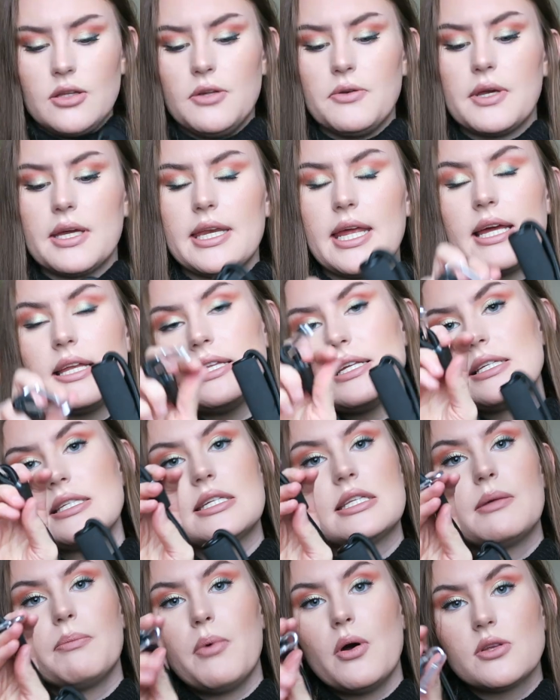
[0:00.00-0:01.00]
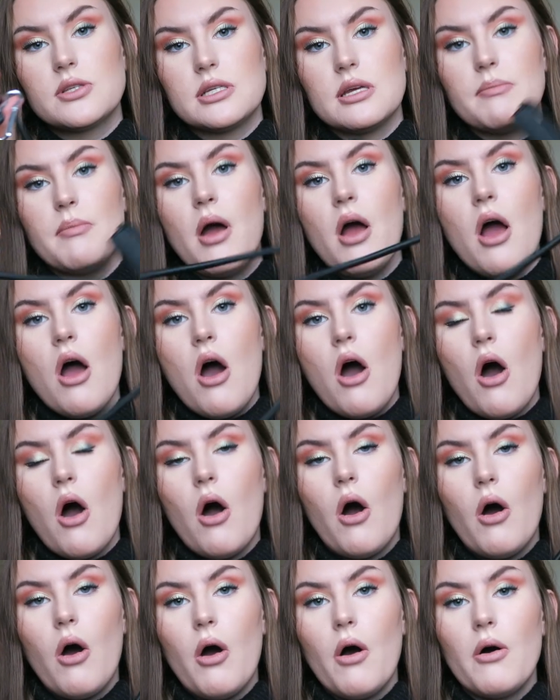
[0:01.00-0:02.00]
you connect this to the bottom
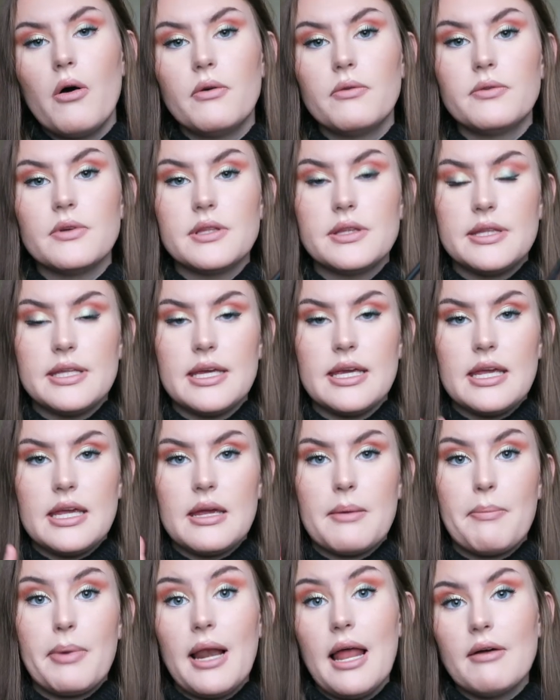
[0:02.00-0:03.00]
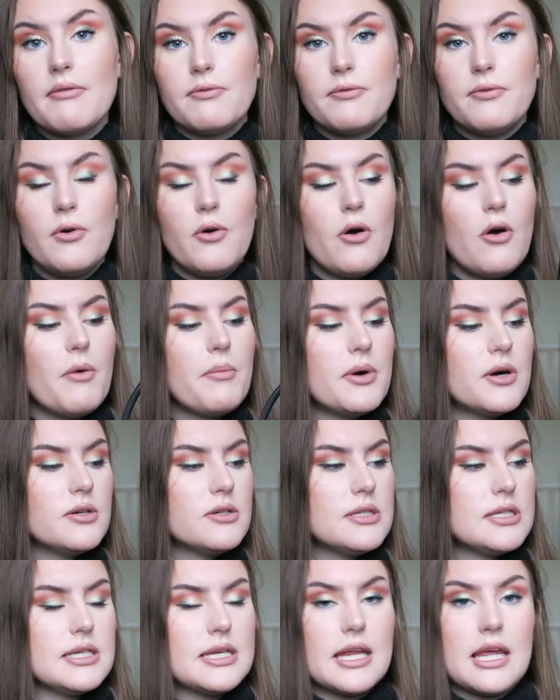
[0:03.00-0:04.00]
of the platform
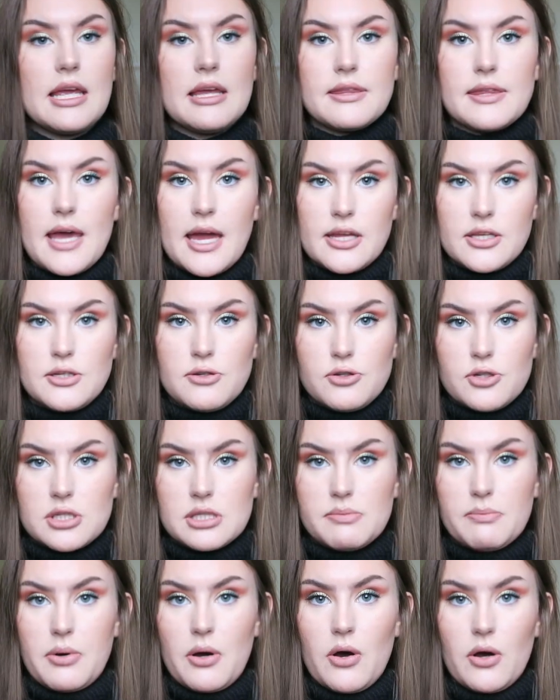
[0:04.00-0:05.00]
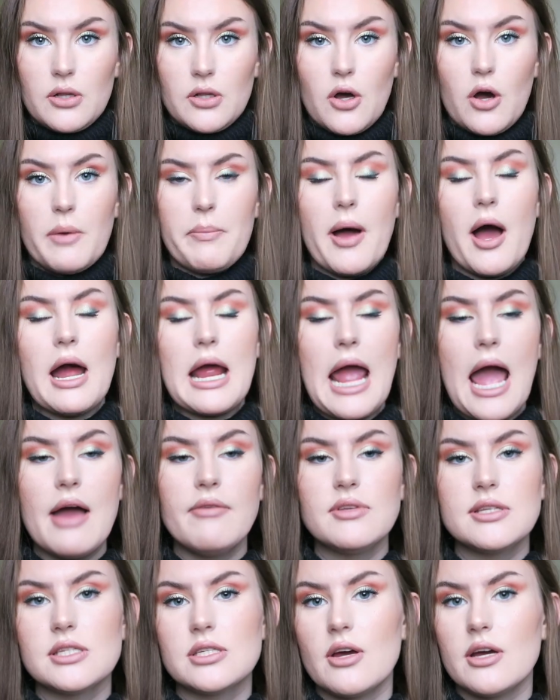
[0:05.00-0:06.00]
underneath and you just pull up. I
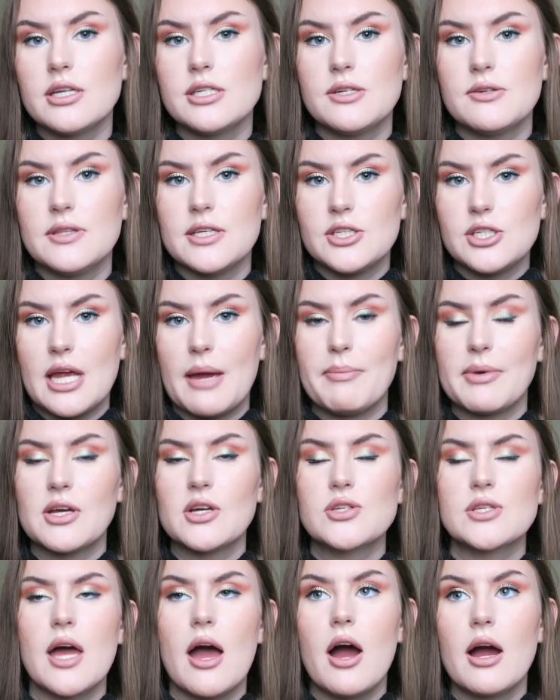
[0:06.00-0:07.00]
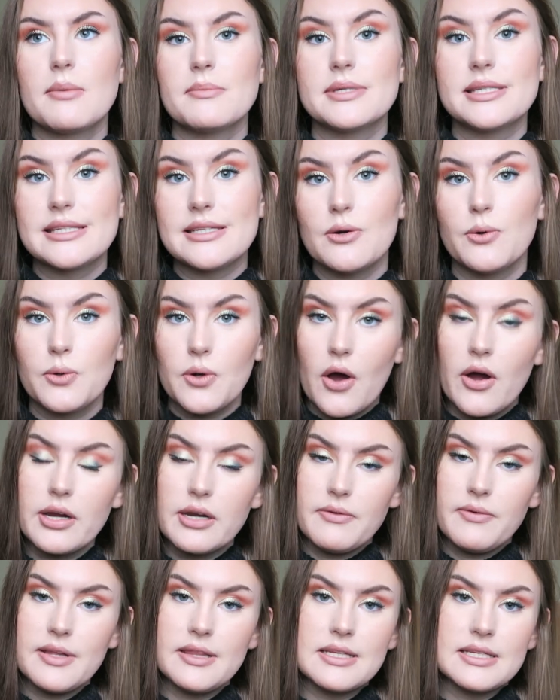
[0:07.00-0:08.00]
haven't started doing this yet because I'm still
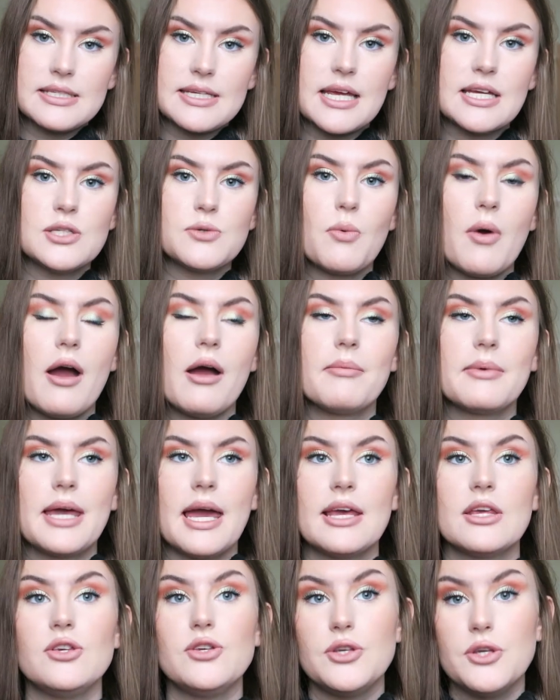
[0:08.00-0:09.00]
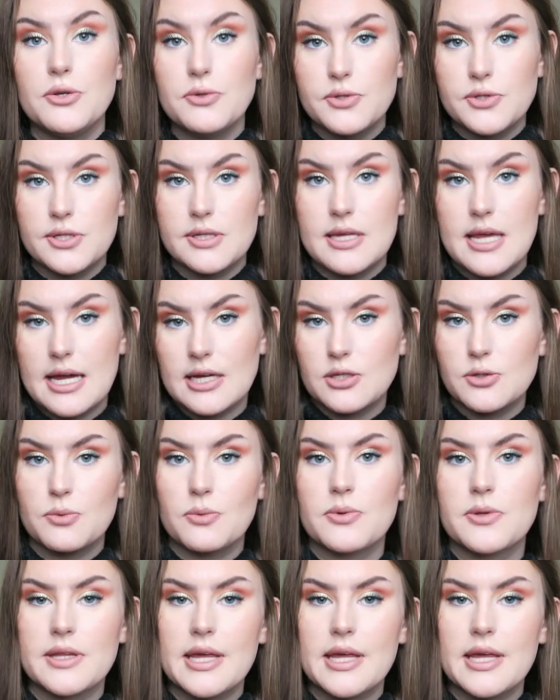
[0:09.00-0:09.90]
kind of in the stage where I'm getting used to the actual